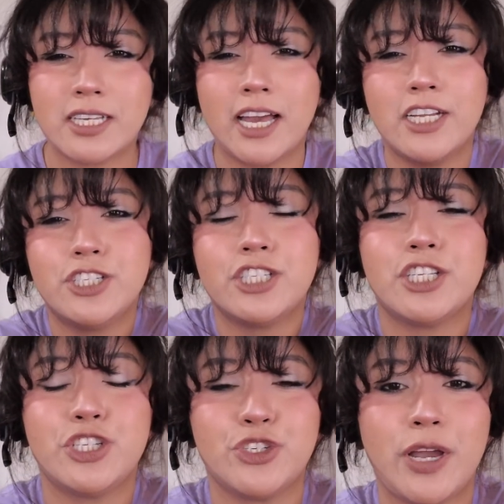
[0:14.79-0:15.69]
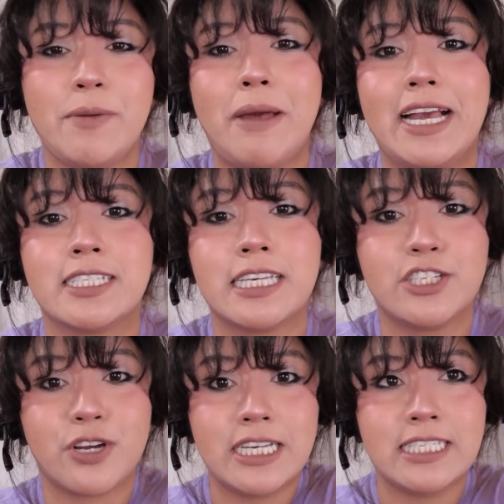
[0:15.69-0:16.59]
It's kind of just a straight
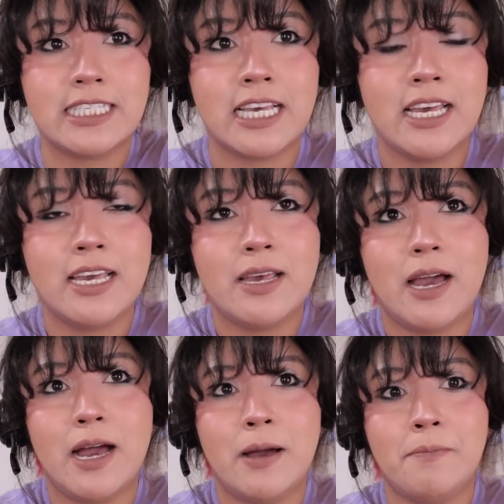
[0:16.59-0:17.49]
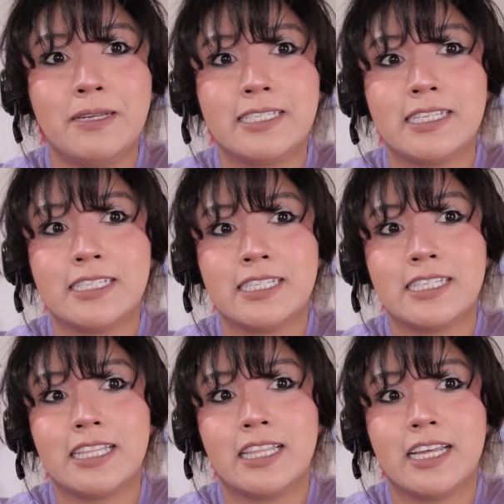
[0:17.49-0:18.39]
maxi dress, but since
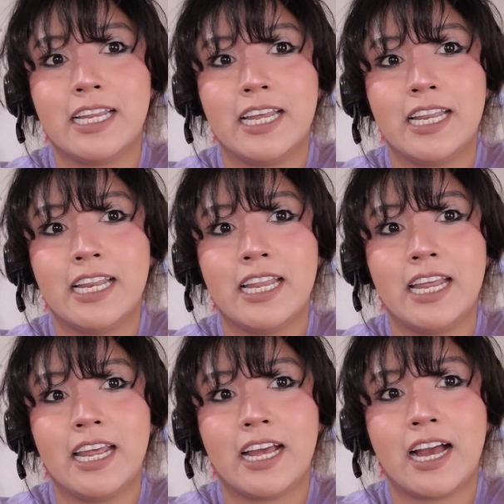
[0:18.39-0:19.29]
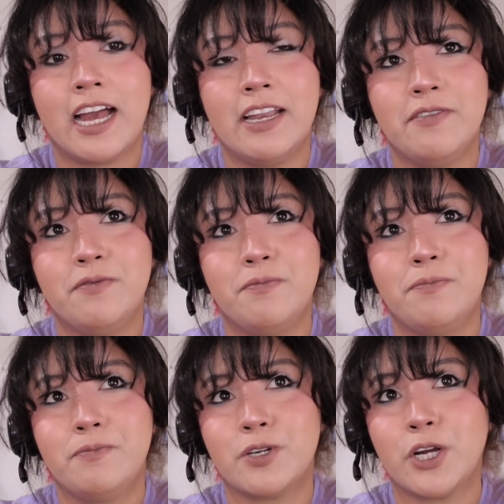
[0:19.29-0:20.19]
it's linen, it kind of
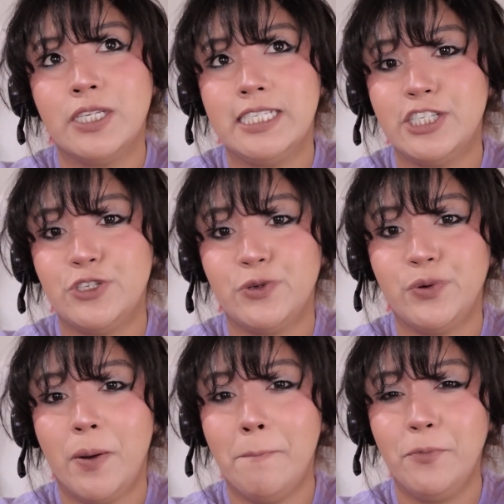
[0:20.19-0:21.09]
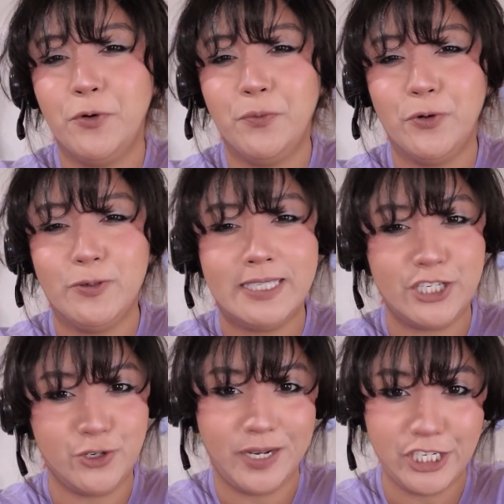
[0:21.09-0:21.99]
turns into a muumuu
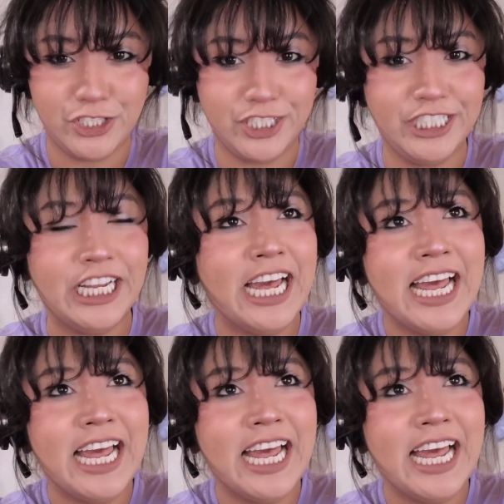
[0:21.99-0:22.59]
situation.